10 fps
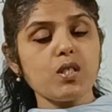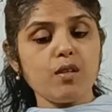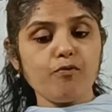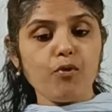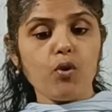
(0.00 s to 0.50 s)

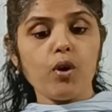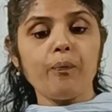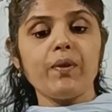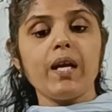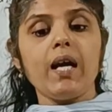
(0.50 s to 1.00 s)

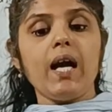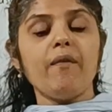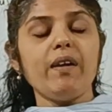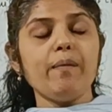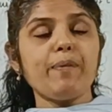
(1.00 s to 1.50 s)
2004,
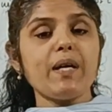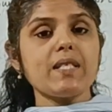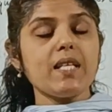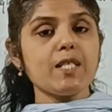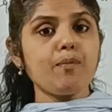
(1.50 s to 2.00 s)
when the
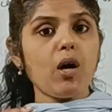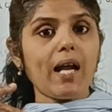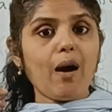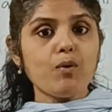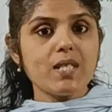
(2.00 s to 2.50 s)
person is born
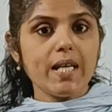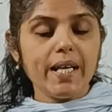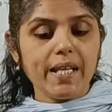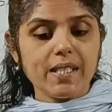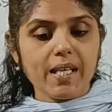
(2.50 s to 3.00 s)

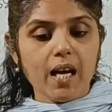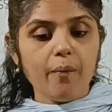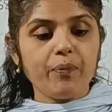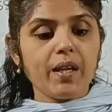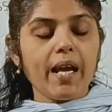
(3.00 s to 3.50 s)
outside
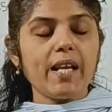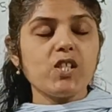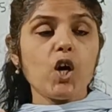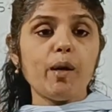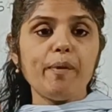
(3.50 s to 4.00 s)
India, he
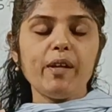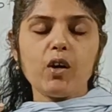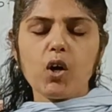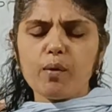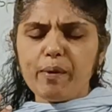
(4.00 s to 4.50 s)
shall
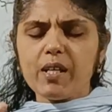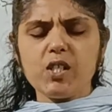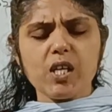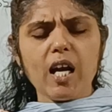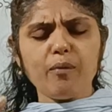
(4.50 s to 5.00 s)

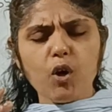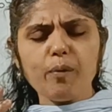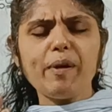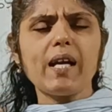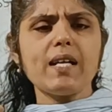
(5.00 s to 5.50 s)

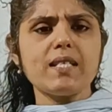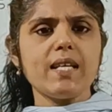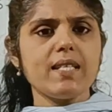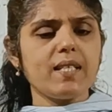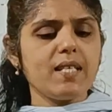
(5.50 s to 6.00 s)
not be
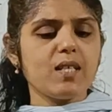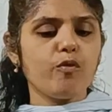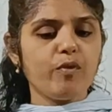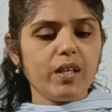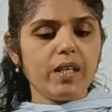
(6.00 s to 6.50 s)
considered citizen
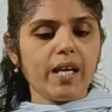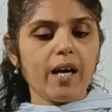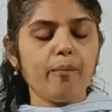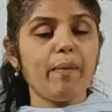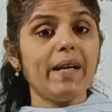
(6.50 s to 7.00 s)
of
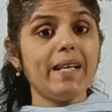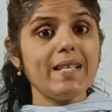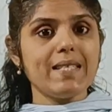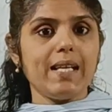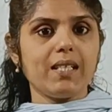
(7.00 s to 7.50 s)
India by
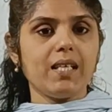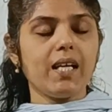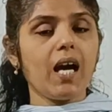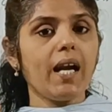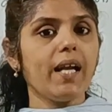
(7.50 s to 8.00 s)
descent.
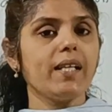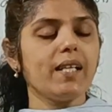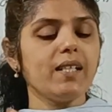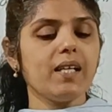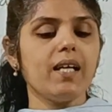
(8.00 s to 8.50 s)
He can't
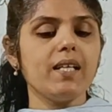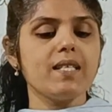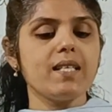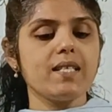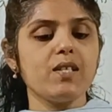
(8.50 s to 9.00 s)
attain
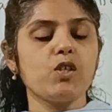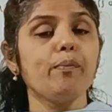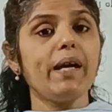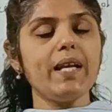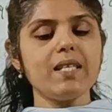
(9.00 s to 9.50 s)
citizenship
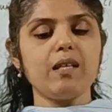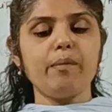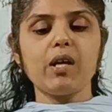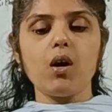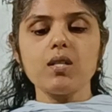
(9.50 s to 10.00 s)
by descent
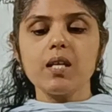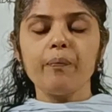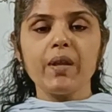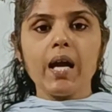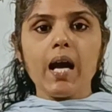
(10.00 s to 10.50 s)
because
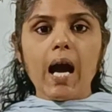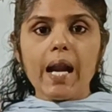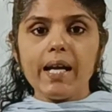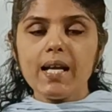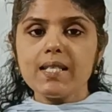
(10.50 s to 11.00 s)

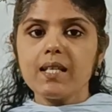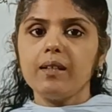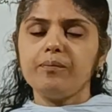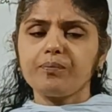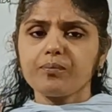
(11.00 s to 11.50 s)
unless